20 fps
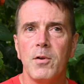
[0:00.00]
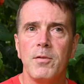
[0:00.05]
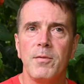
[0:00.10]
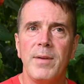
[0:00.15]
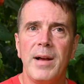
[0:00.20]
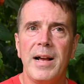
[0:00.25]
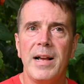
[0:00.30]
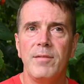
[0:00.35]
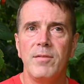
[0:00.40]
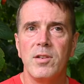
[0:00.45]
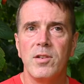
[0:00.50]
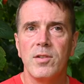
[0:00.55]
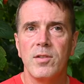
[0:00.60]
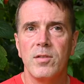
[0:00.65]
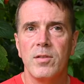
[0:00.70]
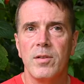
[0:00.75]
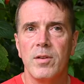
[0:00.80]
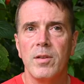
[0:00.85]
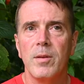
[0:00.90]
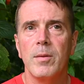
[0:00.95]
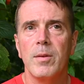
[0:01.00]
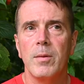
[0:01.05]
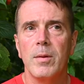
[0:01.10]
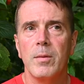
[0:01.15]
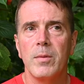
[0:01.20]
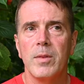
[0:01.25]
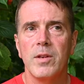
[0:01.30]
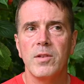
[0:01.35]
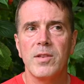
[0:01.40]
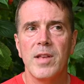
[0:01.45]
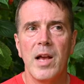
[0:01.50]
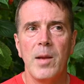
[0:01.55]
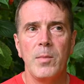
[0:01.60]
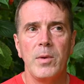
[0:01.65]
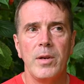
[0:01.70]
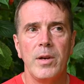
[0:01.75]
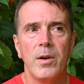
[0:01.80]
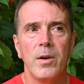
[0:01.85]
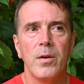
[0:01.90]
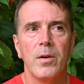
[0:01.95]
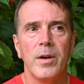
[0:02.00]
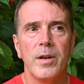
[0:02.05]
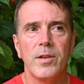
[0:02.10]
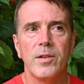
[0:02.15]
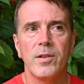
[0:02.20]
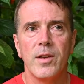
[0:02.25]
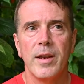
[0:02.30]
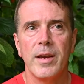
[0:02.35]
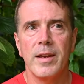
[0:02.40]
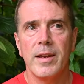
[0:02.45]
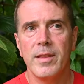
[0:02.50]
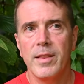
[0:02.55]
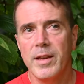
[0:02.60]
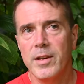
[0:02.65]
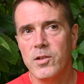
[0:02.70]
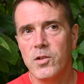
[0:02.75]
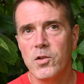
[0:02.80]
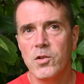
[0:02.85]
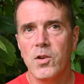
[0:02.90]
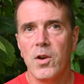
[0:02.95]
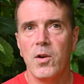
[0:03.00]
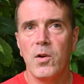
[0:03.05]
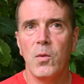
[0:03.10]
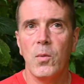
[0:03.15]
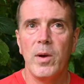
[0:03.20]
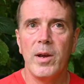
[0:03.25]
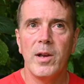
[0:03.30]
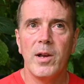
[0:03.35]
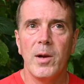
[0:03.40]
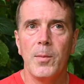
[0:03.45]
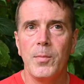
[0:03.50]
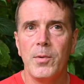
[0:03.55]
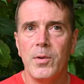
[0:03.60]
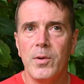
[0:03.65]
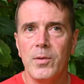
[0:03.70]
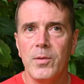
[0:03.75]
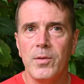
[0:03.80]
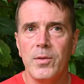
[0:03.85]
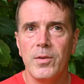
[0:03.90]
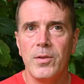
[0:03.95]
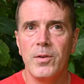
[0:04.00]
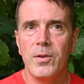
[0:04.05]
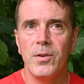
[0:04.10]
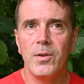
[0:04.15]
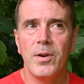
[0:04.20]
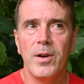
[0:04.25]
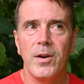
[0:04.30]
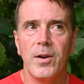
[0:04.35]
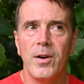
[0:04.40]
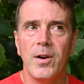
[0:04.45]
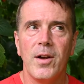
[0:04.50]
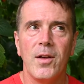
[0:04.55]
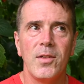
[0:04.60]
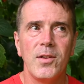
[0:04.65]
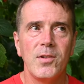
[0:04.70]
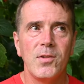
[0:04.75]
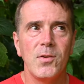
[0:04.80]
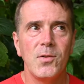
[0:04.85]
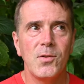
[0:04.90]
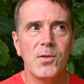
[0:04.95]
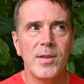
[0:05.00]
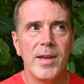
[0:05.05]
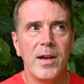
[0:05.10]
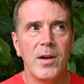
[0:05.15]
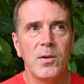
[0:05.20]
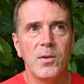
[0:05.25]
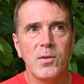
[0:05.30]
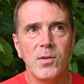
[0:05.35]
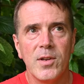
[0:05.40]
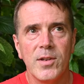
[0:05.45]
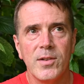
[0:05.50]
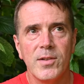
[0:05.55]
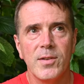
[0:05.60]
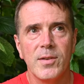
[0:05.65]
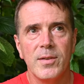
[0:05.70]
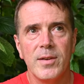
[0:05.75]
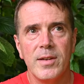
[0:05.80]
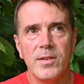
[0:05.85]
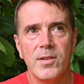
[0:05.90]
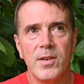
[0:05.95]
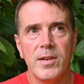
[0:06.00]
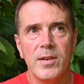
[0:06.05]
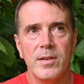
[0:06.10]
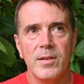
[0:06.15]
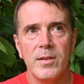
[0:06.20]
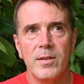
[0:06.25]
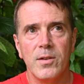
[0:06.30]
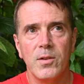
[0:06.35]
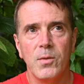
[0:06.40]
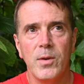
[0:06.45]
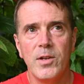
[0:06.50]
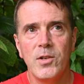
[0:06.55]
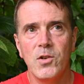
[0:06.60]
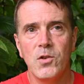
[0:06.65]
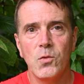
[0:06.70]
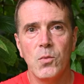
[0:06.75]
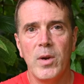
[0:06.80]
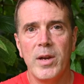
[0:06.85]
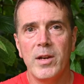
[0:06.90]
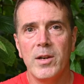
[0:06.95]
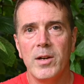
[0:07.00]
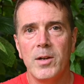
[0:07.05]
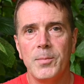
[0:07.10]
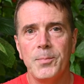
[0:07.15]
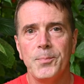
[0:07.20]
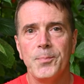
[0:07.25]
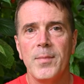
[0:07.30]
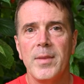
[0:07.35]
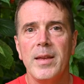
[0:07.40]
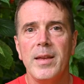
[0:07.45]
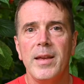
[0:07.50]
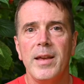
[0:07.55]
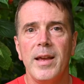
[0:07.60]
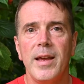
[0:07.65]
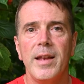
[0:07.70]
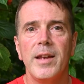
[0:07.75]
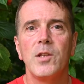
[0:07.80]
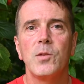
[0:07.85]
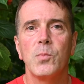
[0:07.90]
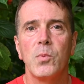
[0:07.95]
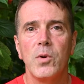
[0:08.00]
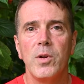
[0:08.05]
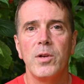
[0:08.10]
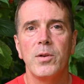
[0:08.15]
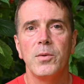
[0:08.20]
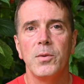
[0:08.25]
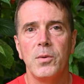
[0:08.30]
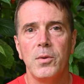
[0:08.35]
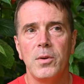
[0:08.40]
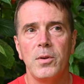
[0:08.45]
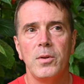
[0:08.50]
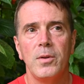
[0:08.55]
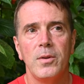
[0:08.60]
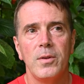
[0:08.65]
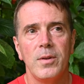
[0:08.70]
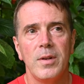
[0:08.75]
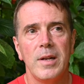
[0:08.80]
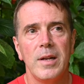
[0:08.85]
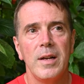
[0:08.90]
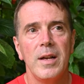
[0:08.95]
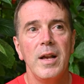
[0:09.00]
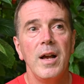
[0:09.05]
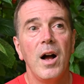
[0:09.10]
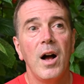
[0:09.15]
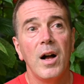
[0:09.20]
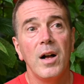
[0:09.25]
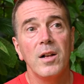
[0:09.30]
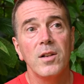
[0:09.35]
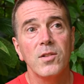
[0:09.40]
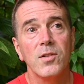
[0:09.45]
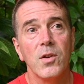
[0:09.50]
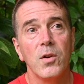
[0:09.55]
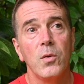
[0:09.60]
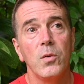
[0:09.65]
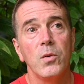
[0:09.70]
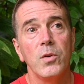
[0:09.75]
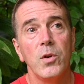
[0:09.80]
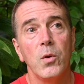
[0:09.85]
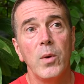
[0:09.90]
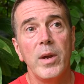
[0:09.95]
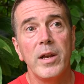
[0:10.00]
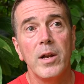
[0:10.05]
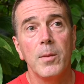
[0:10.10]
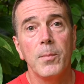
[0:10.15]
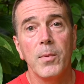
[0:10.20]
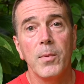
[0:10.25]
5 this time of year. It's like things are starting to wake up, and you're hearing all these new sounds as the creatures wake up, and it's pretty cool. Also, you wake up